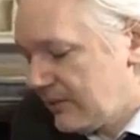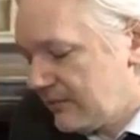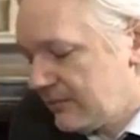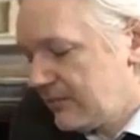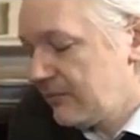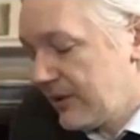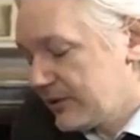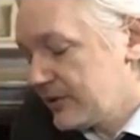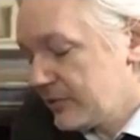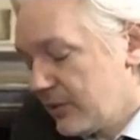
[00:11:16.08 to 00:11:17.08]

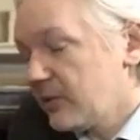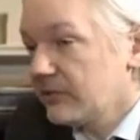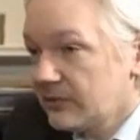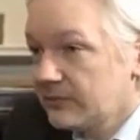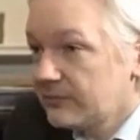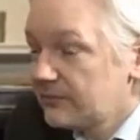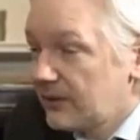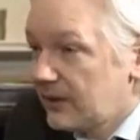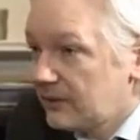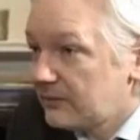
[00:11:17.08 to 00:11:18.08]
Russians were on the
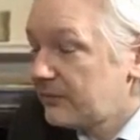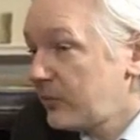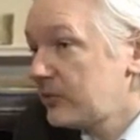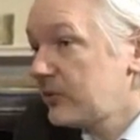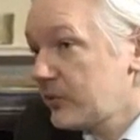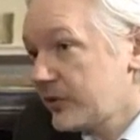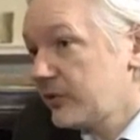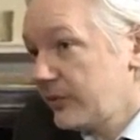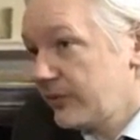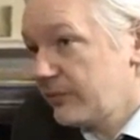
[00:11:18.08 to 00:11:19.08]
board
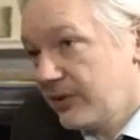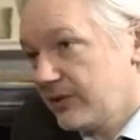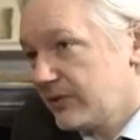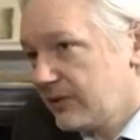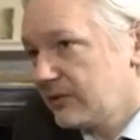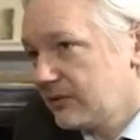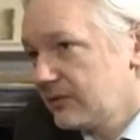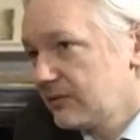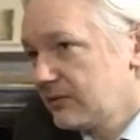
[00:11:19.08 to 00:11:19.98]
also with Podesta.